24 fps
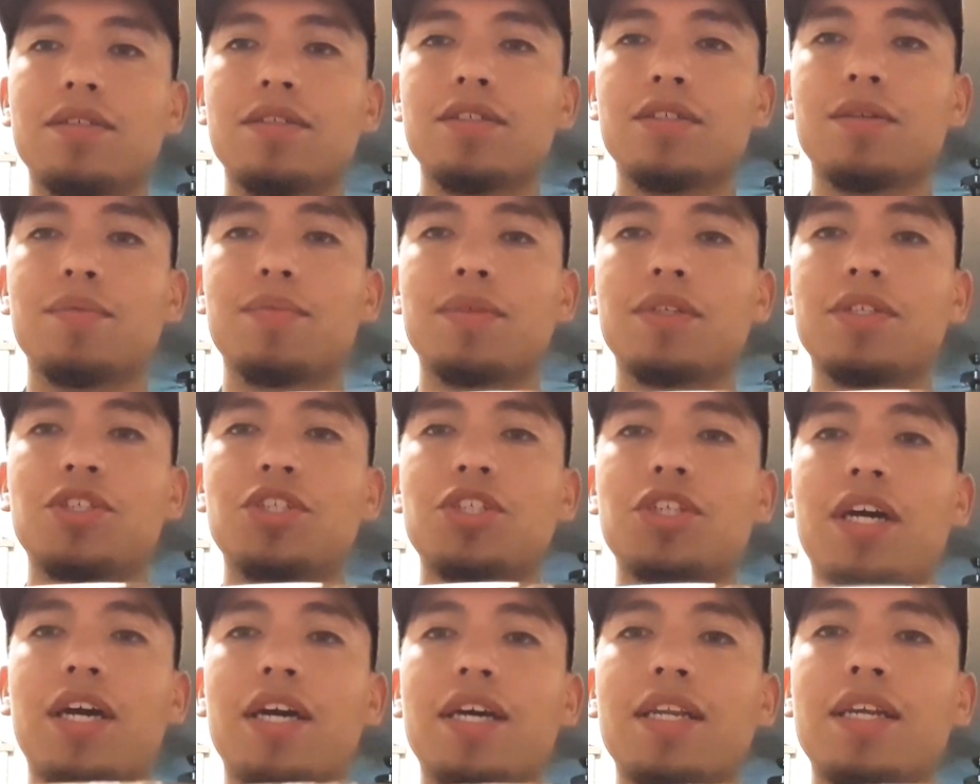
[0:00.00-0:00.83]
something
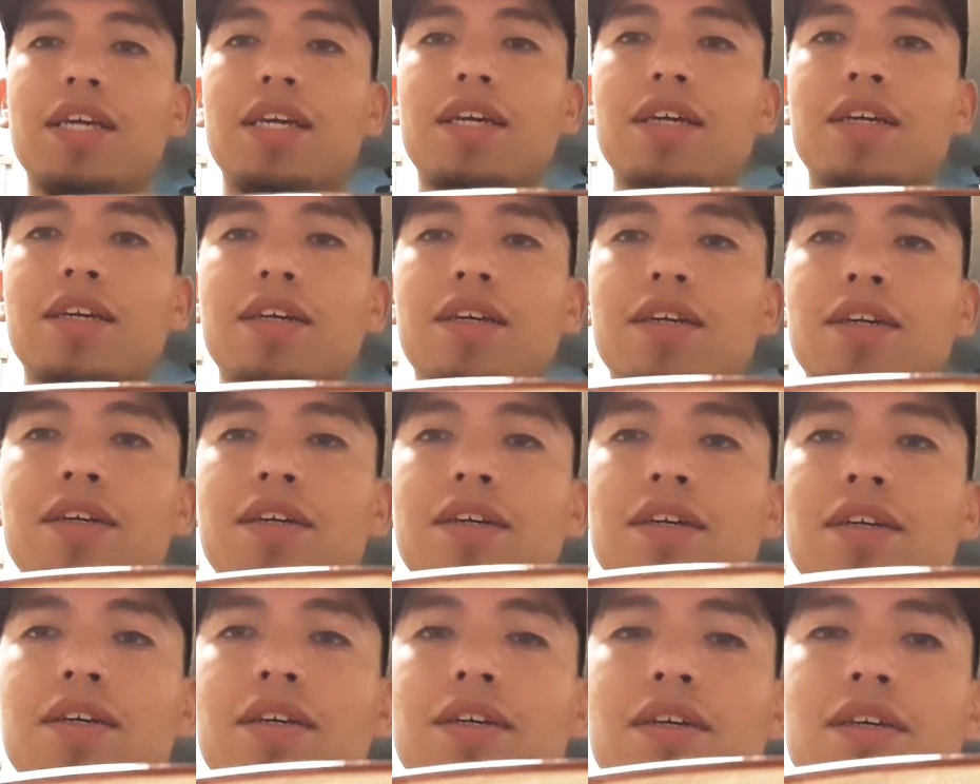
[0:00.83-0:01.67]
shiny,
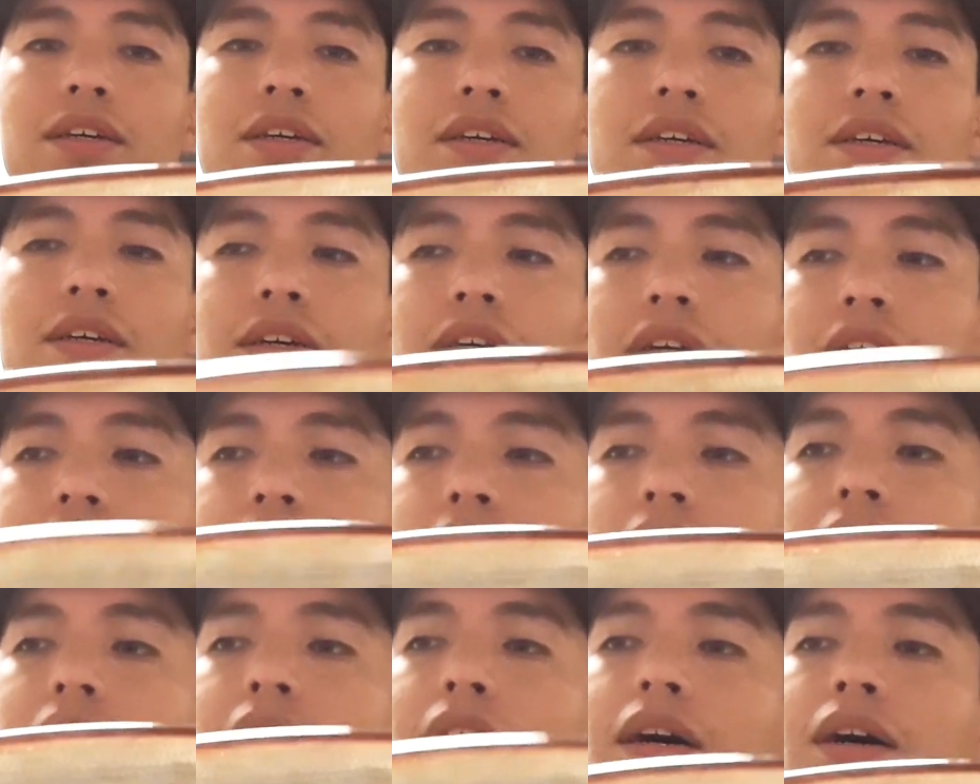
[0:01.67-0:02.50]

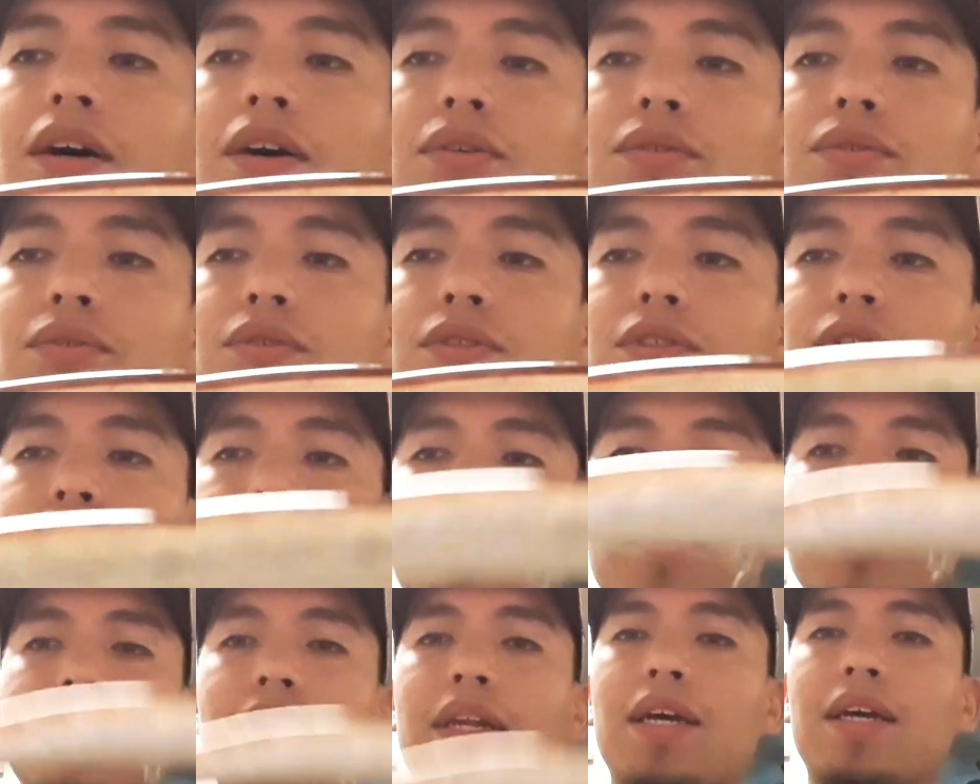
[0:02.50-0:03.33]
also
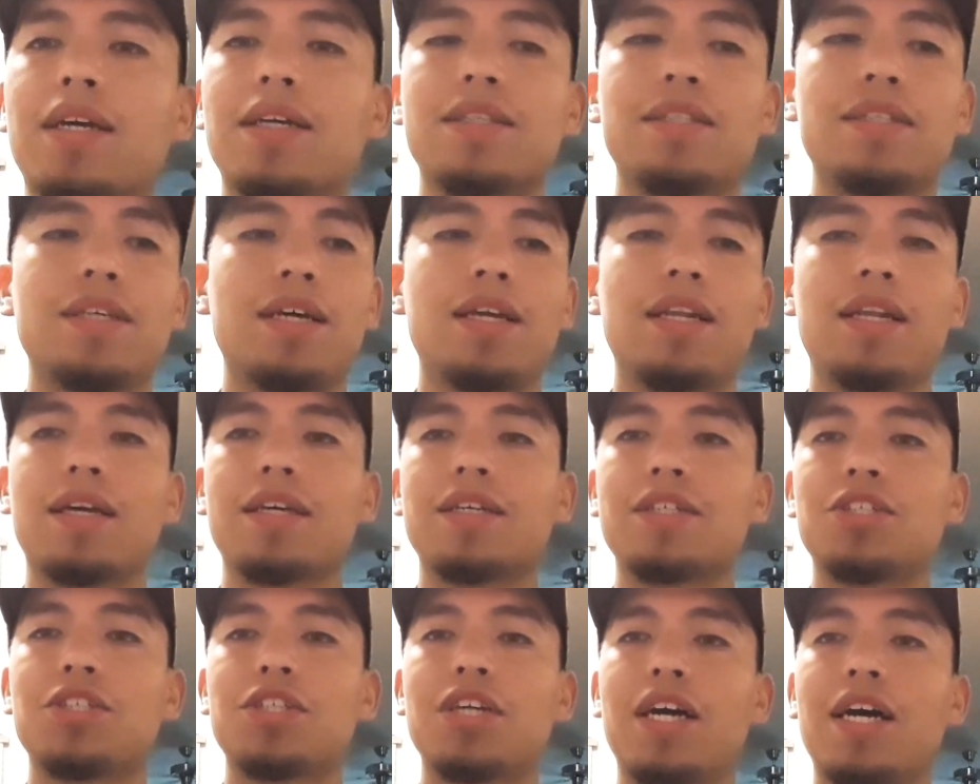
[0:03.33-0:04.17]
something like I said, like
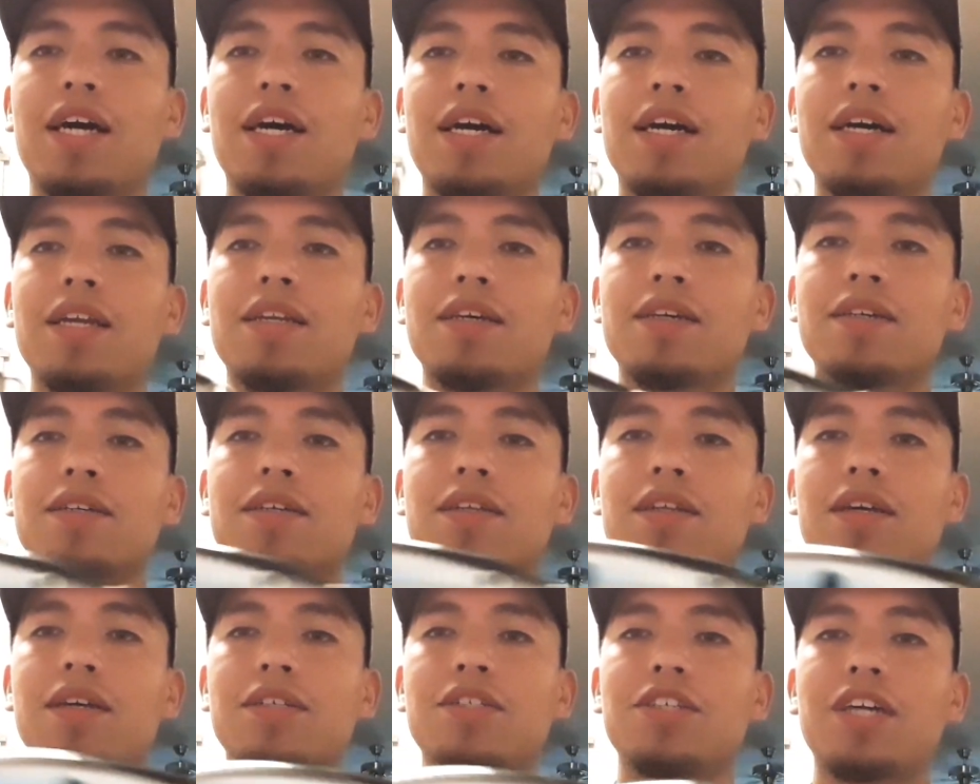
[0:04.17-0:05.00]
a shad
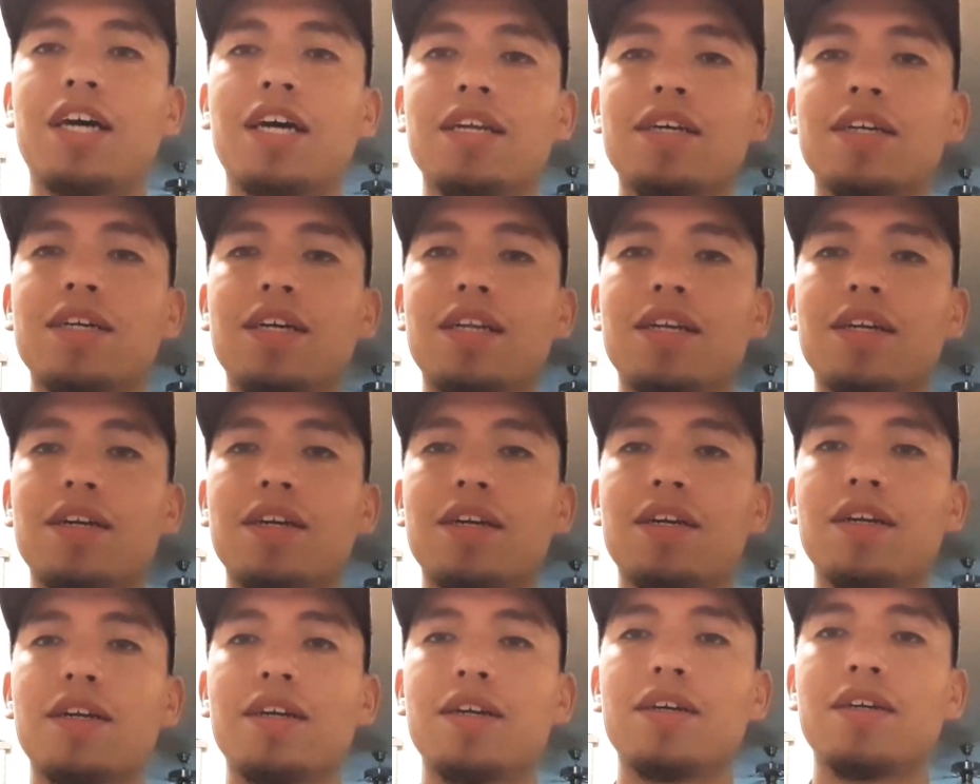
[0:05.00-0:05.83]

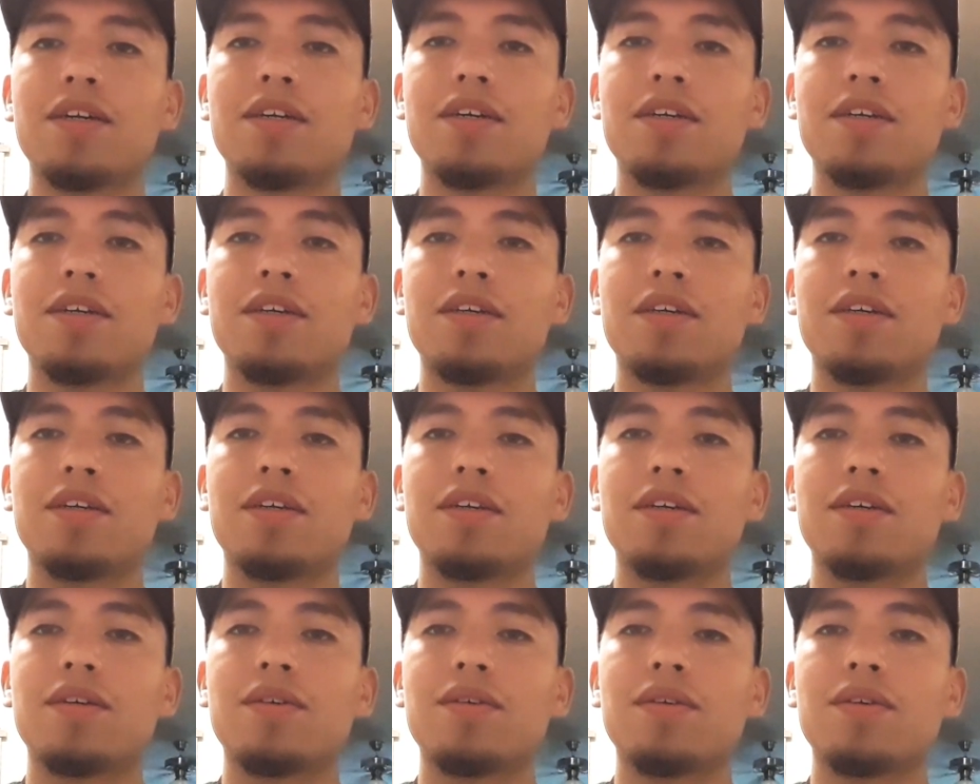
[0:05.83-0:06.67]
color
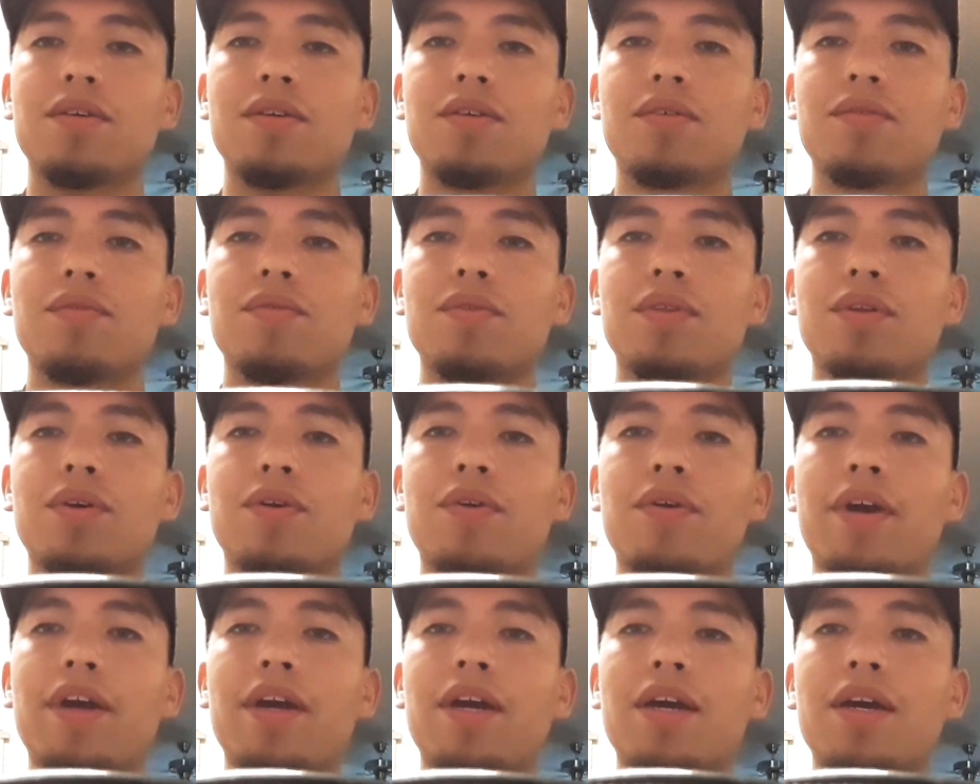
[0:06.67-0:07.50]
with the
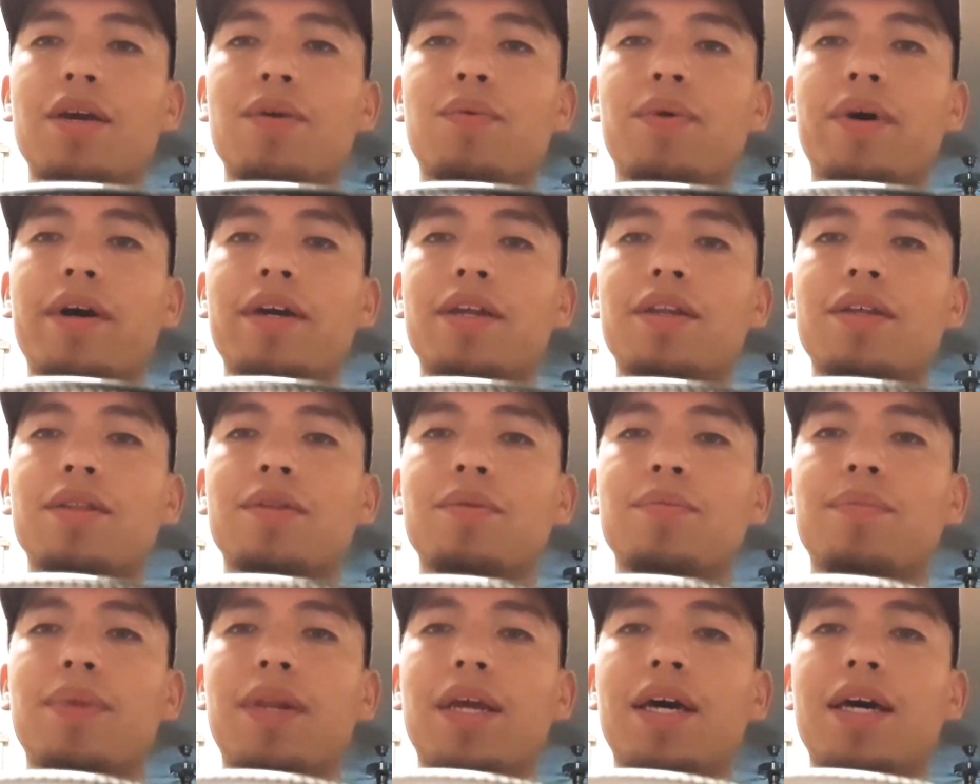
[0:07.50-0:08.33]
gray, white, and
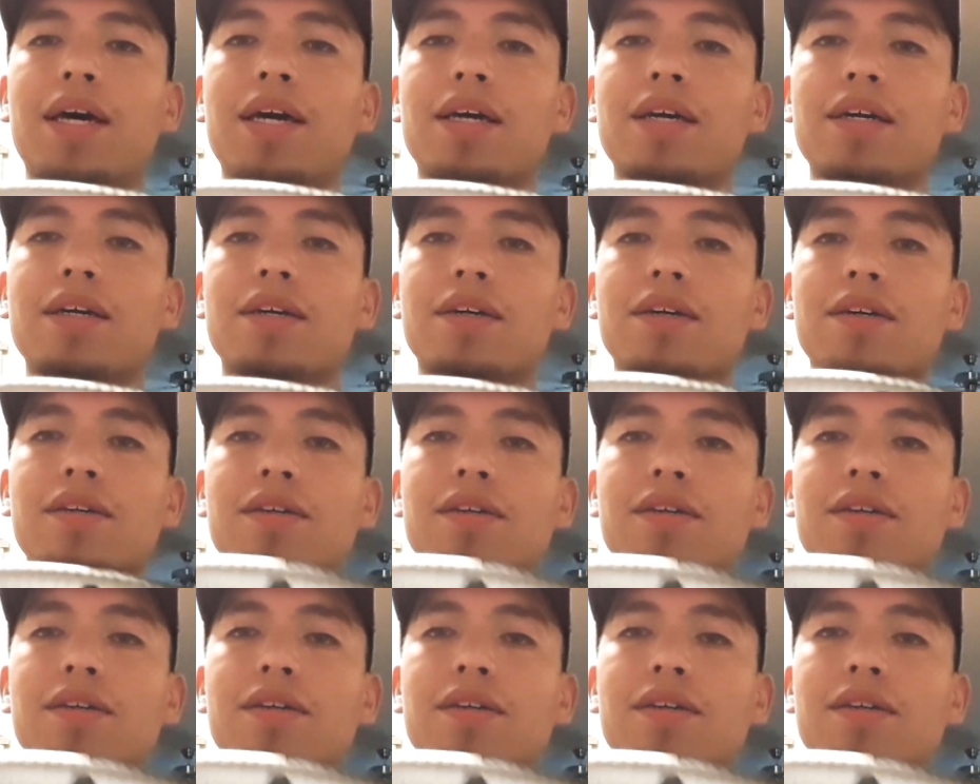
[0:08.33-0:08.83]
the black,